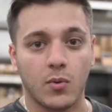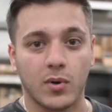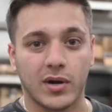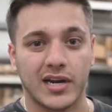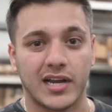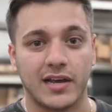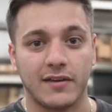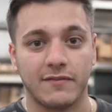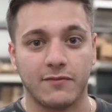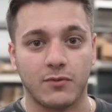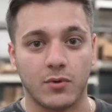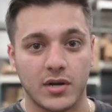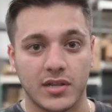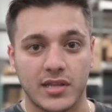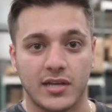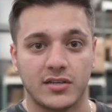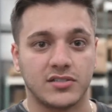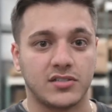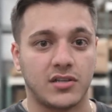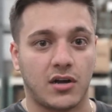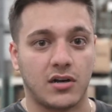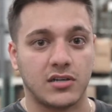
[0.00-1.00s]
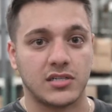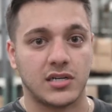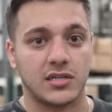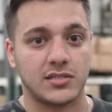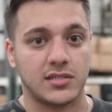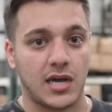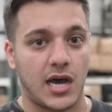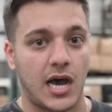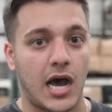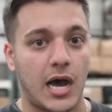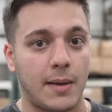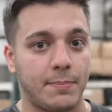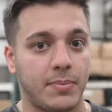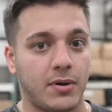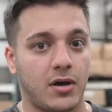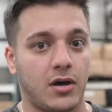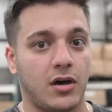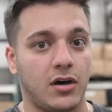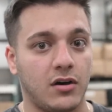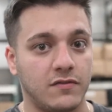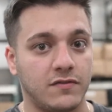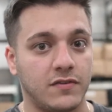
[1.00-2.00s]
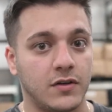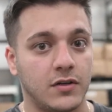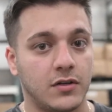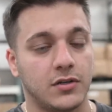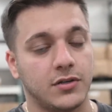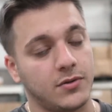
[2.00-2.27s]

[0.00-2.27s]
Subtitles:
we're gonna get $40,000 on top of